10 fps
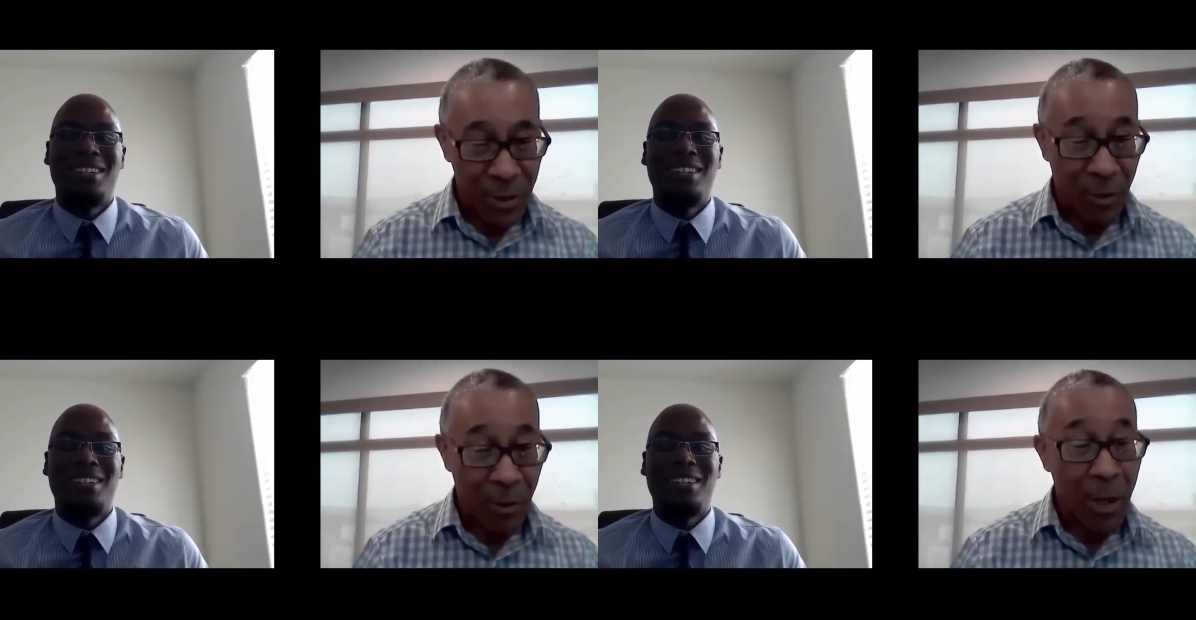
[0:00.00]

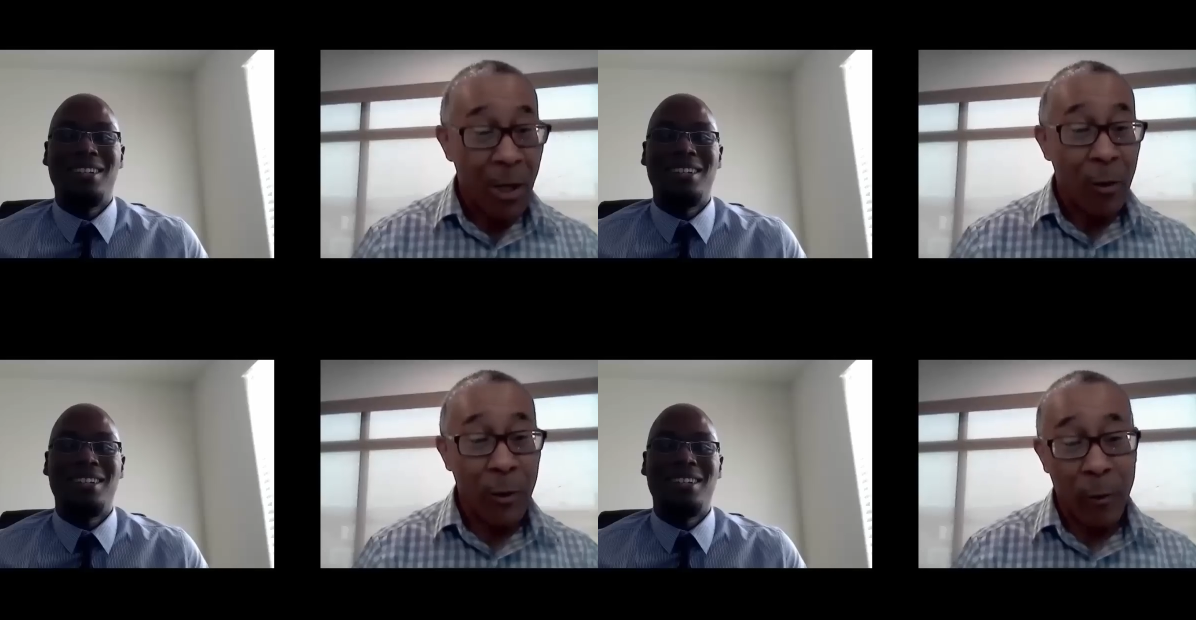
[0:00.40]
Speaker 1: So
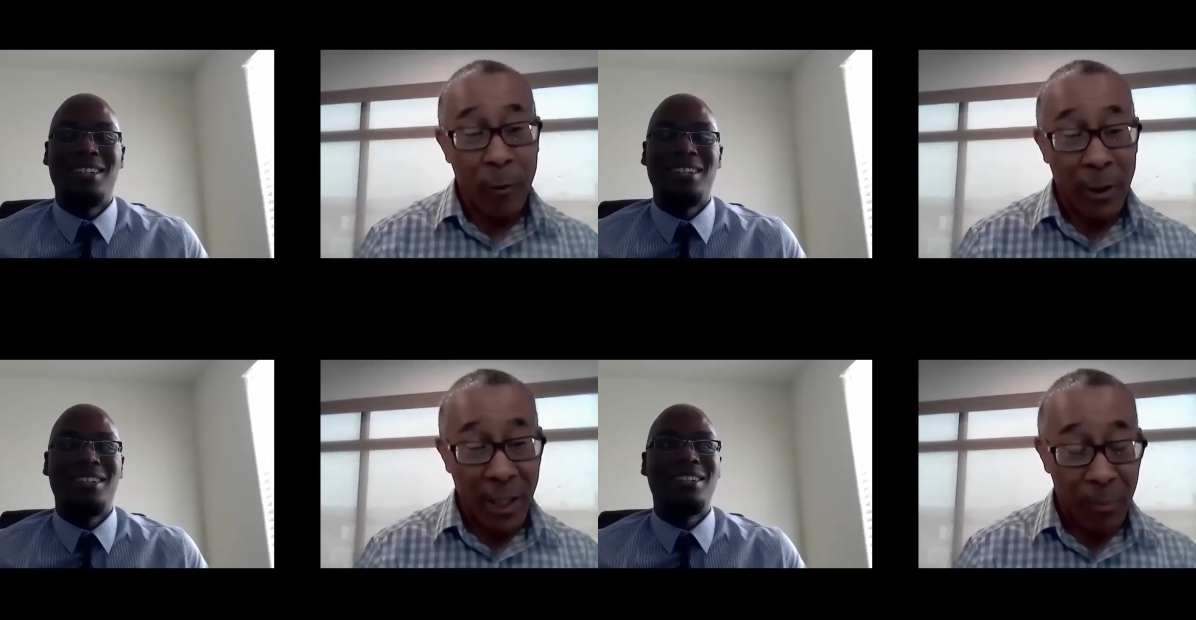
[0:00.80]
we
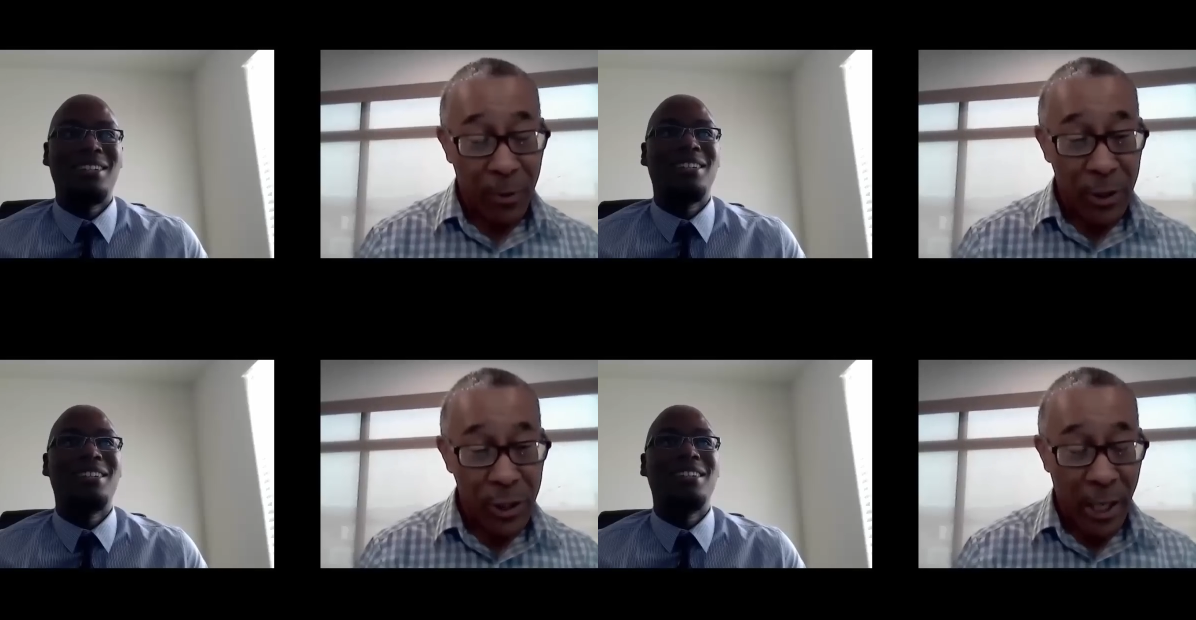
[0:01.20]
really
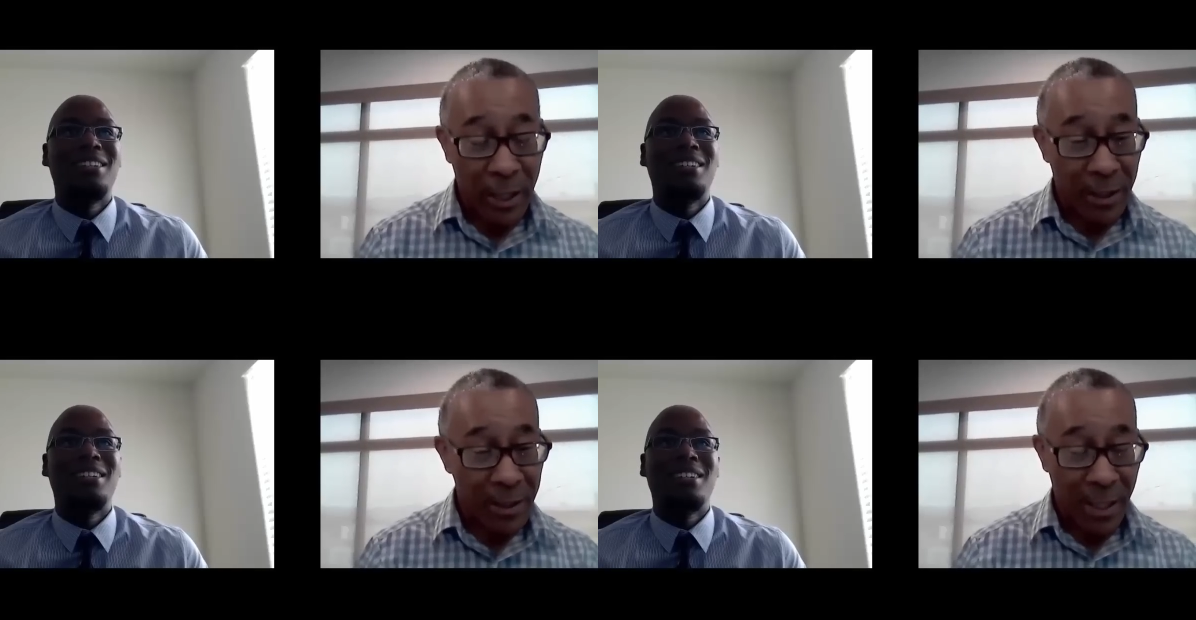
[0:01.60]

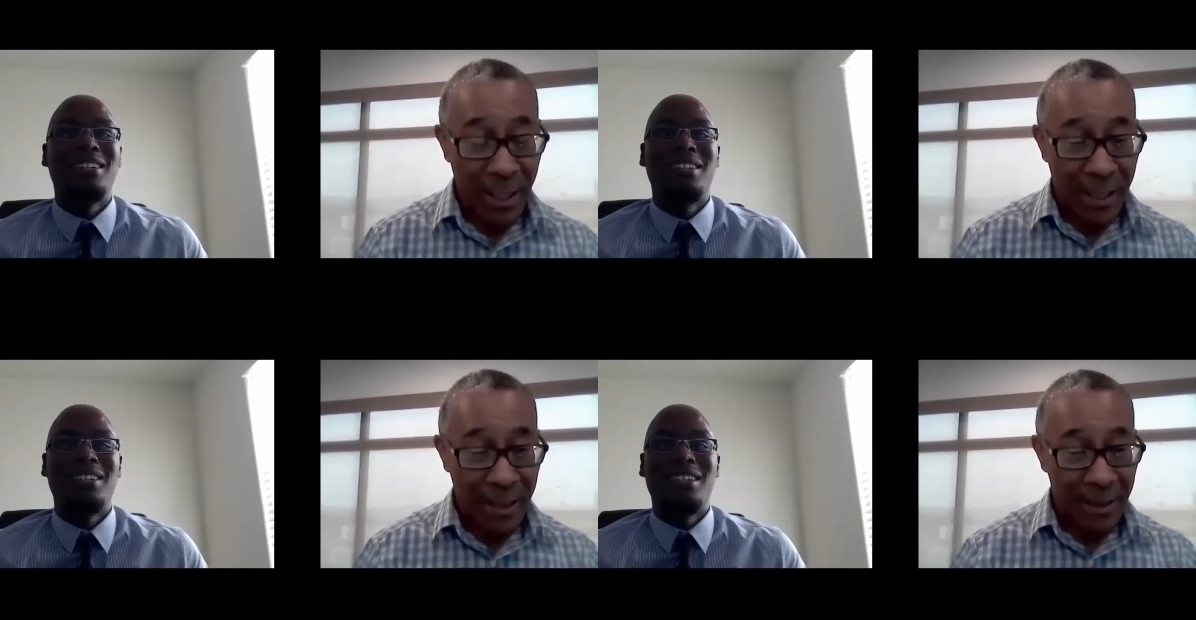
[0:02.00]
appreciate it,
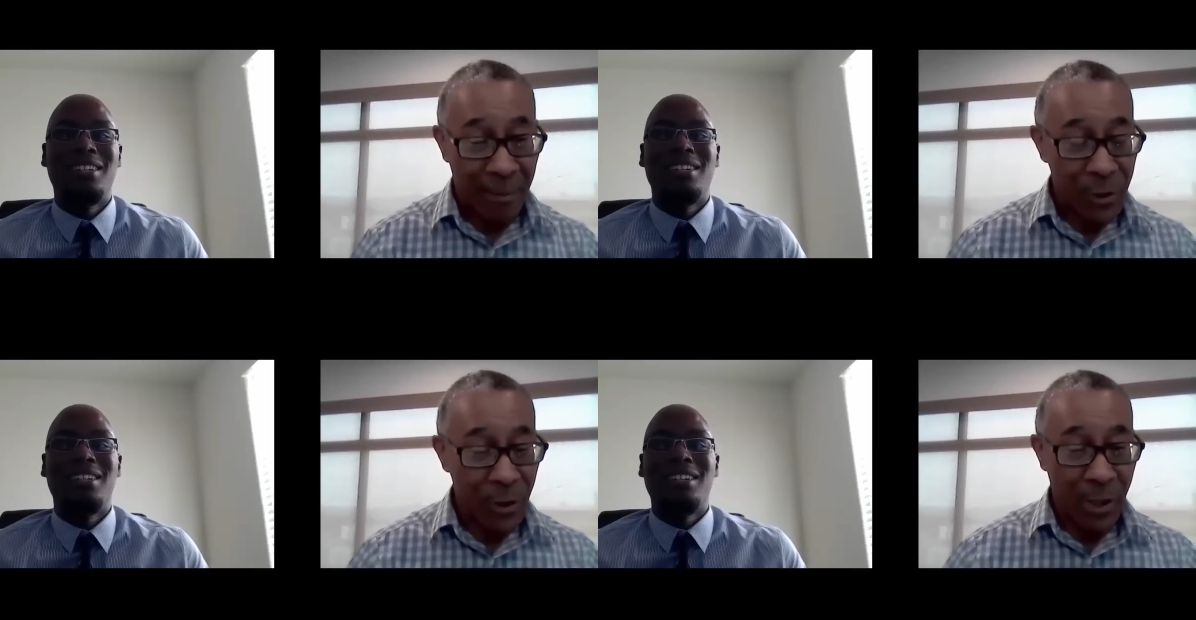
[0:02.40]
and
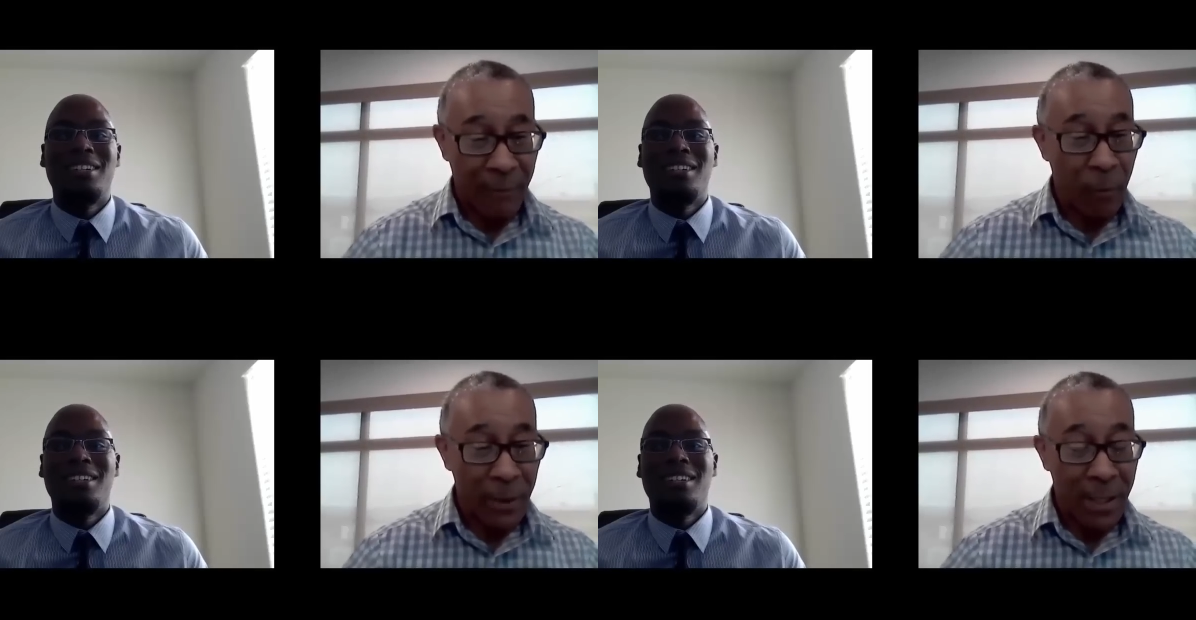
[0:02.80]
I'm sure
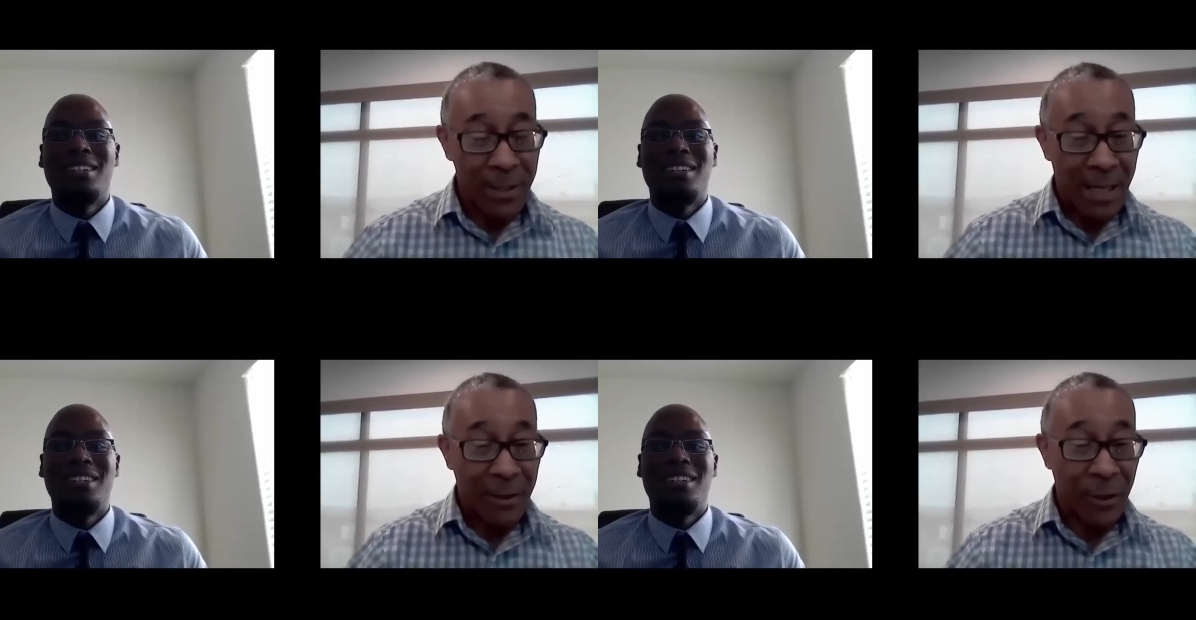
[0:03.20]
everyone
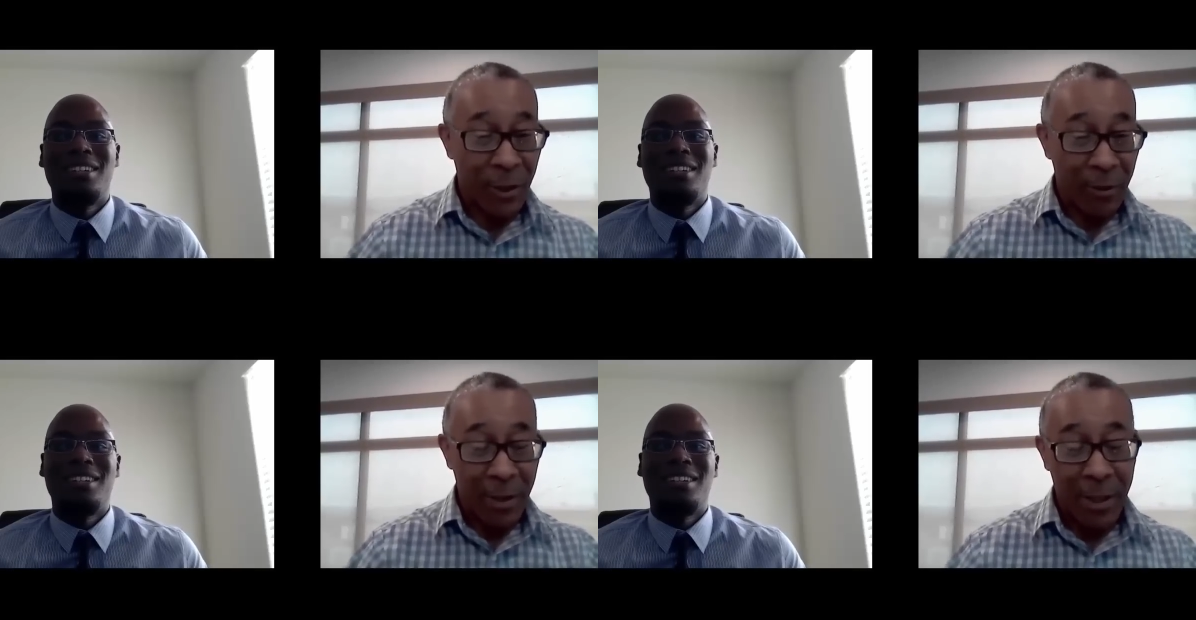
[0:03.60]
else out
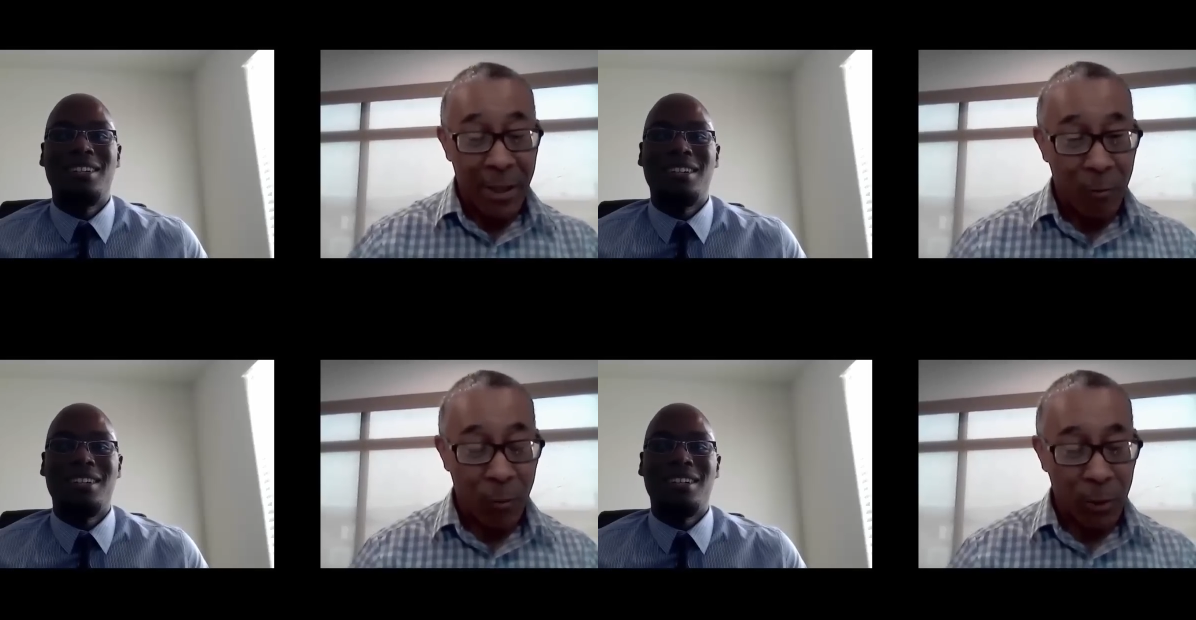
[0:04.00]
there
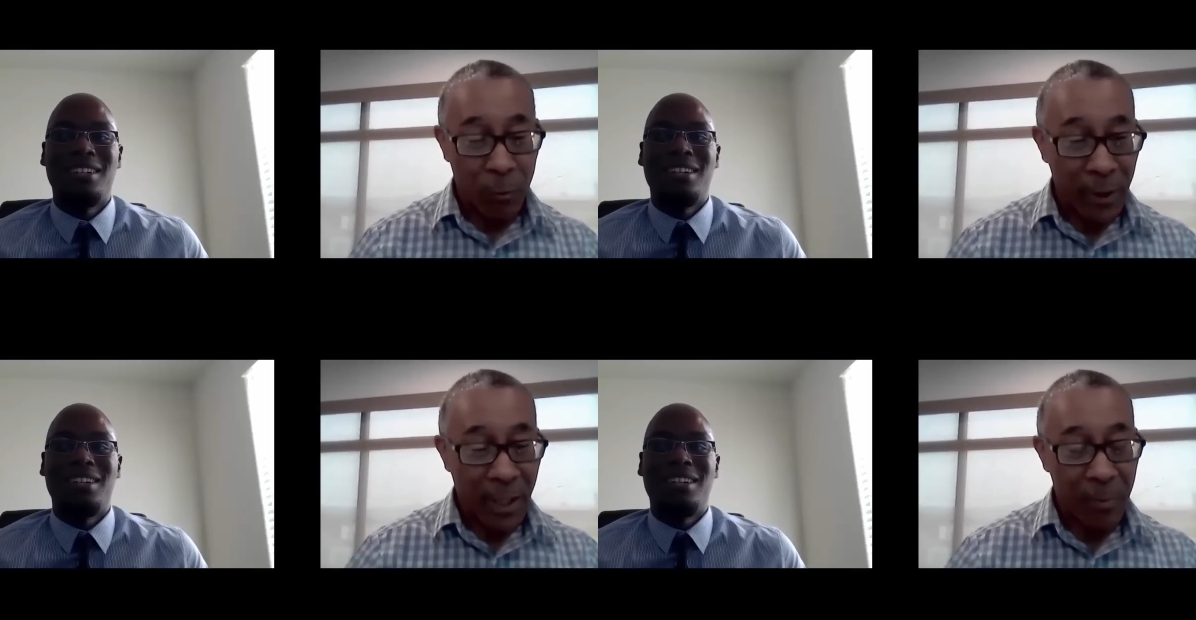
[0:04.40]
would
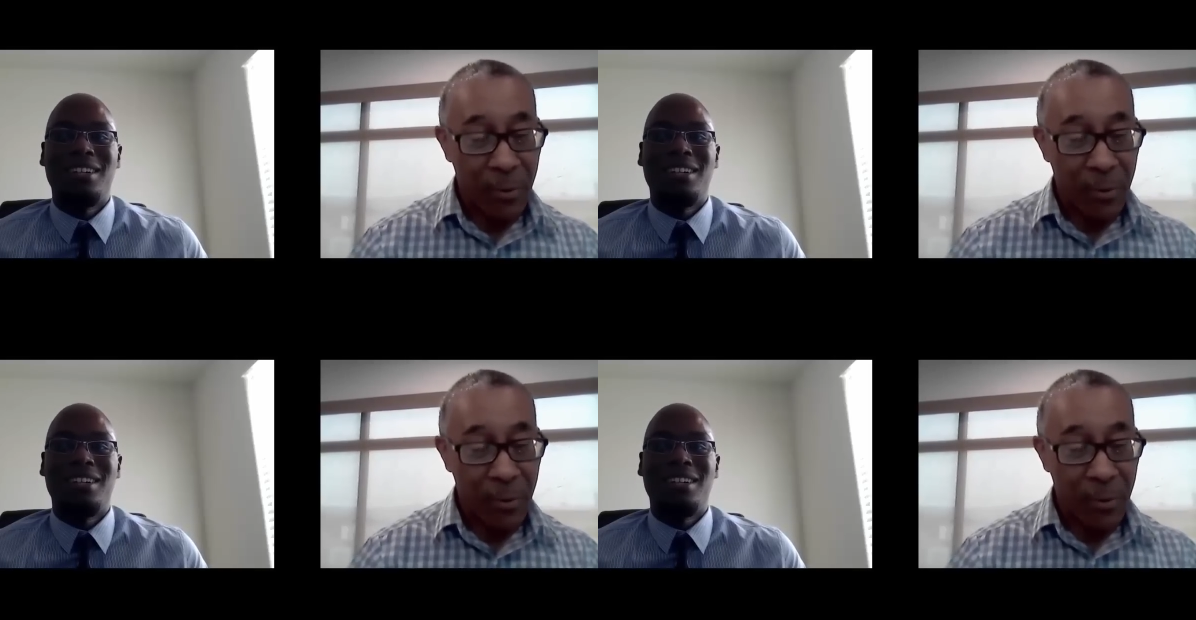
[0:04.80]
really